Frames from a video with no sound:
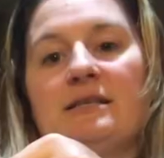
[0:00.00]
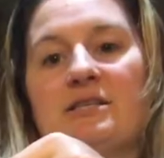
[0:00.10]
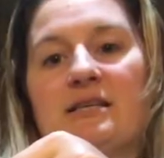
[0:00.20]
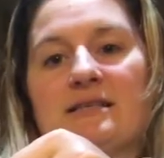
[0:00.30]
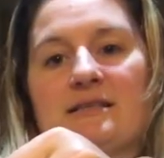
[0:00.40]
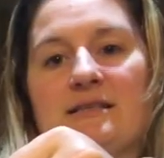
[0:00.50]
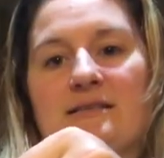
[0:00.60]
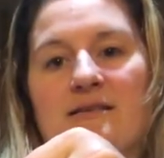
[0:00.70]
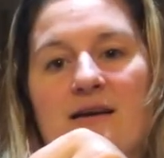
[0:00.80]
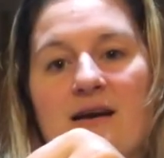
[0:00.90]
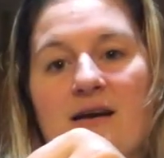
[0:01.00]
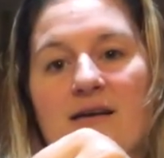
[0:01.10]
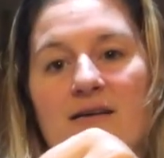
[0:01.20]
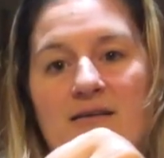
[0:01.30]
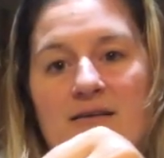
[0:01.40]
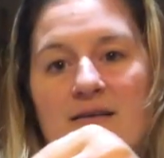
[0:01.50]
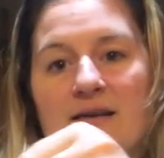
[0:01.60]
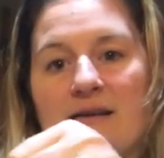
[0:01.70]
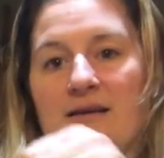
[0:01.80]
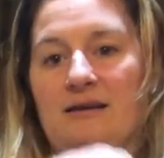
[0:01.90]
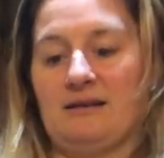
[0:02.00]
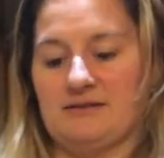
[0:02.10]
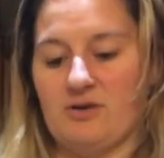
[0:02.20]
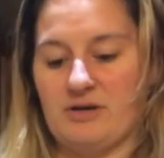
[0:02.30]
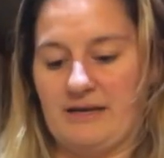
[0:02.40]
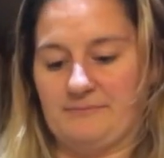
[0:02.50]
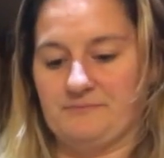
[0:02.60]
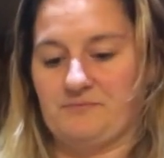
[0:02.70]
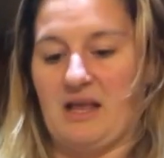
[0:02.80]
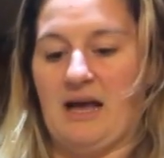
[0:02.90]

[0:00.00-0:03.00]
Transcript: Delicious these are. So good.